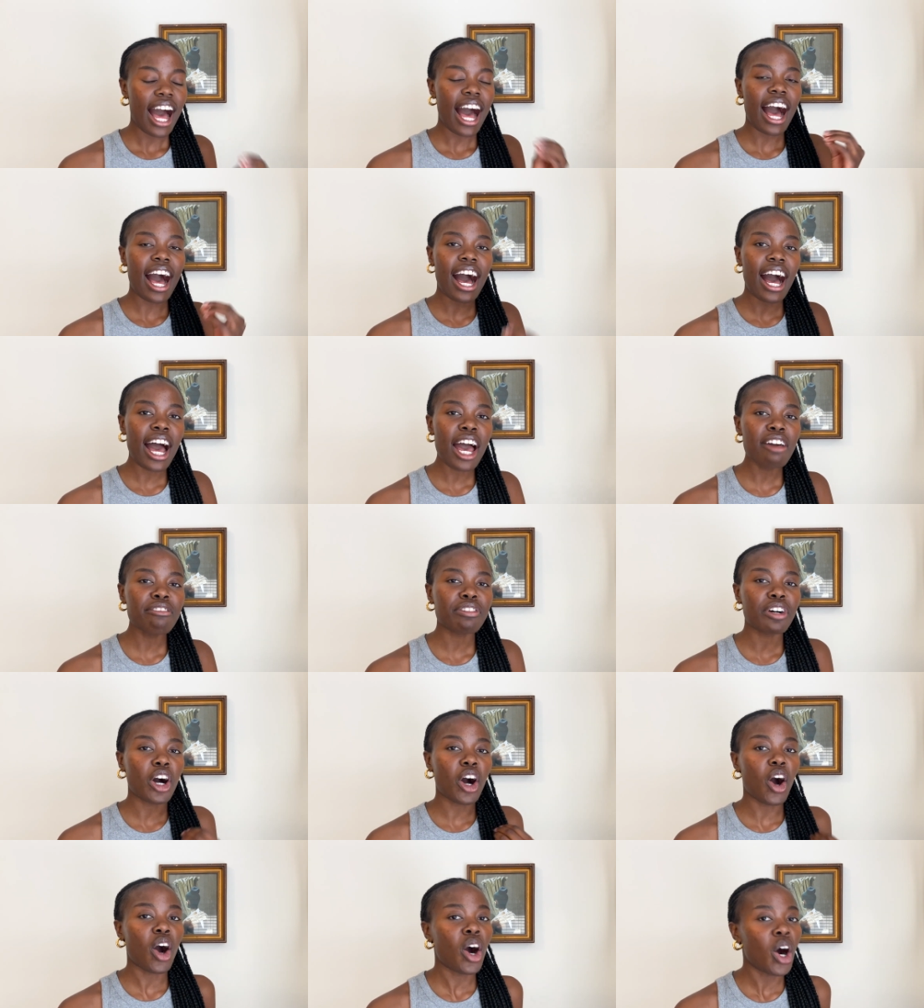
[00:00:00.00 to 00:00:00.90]
I've
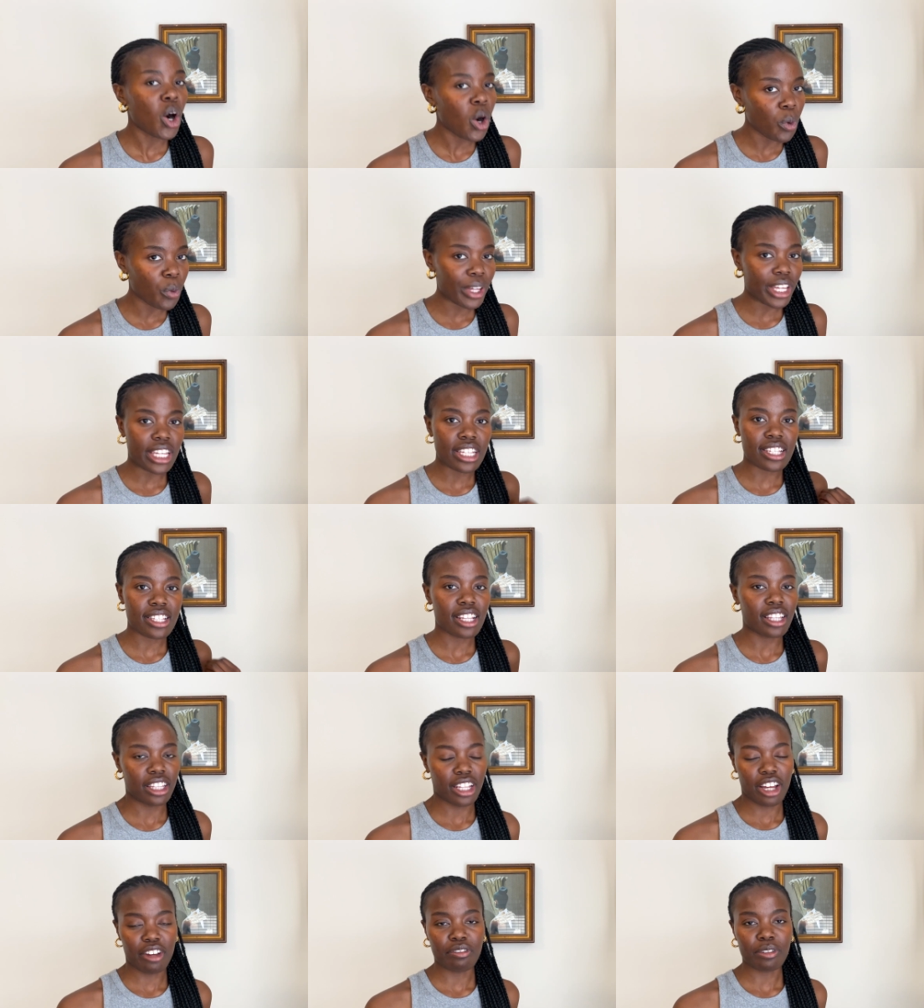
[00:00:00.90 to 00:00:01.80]
always
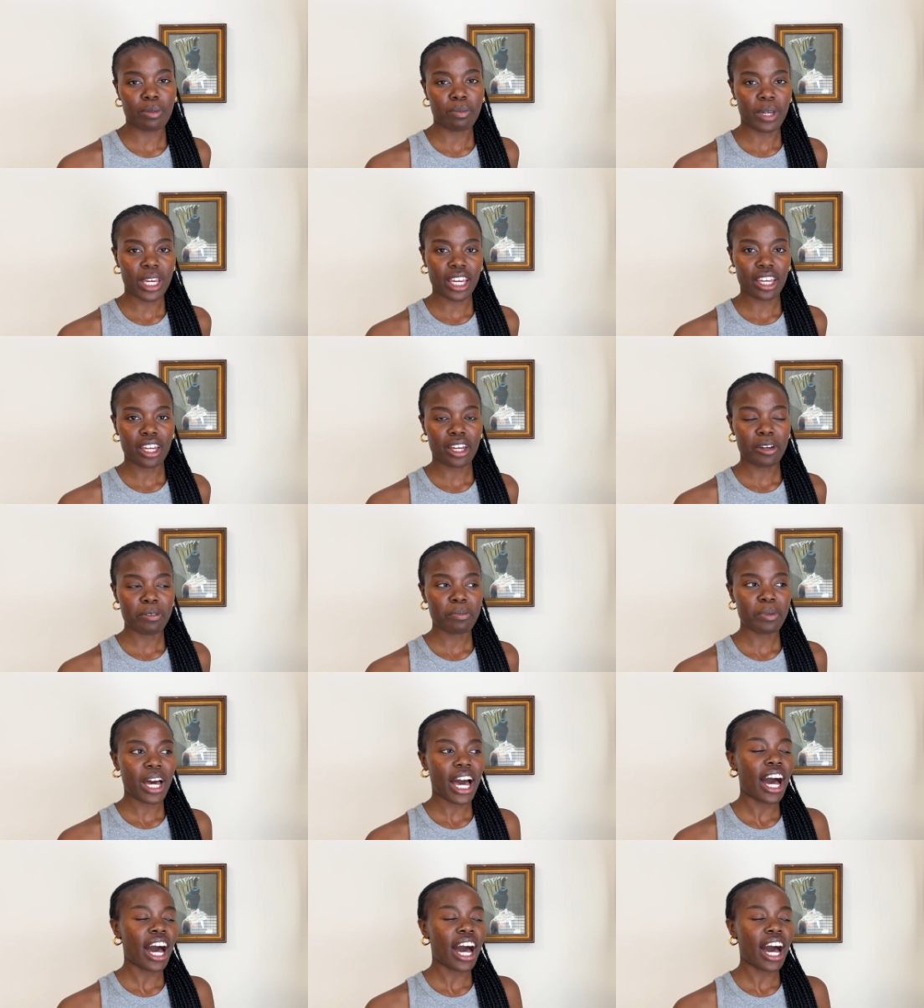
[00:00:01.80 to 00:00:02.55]
loved makeup.